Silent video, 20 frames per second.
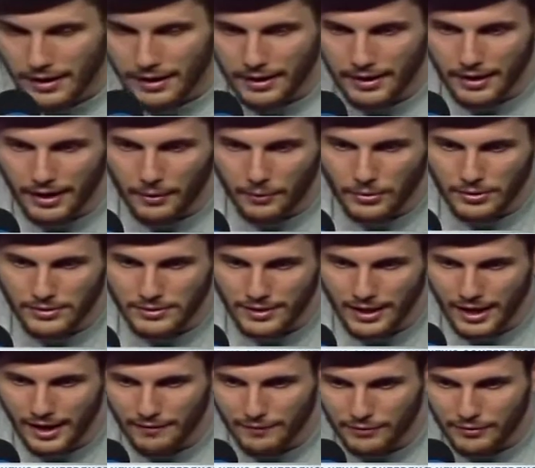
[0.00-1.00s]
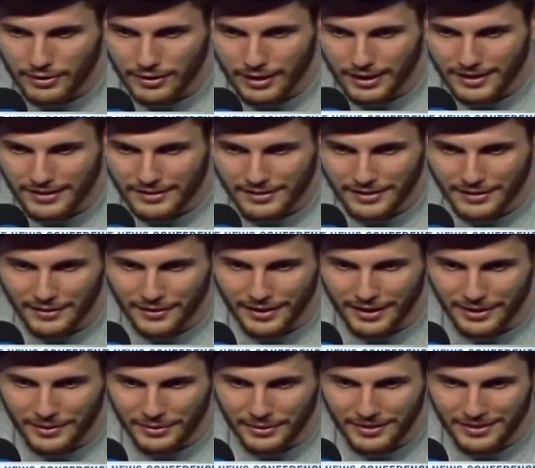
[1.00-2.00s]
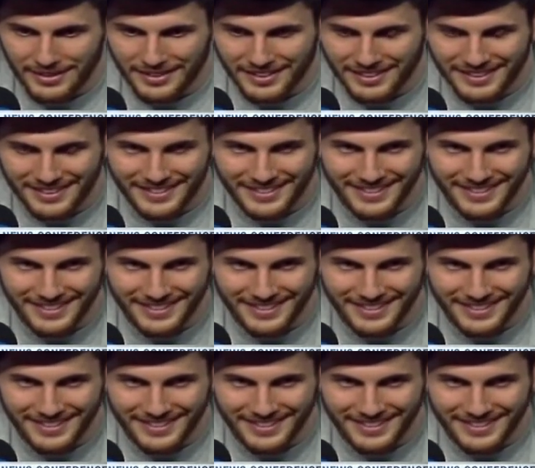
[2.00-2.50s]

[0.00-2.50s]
Yeah, I was not freelancing on that one.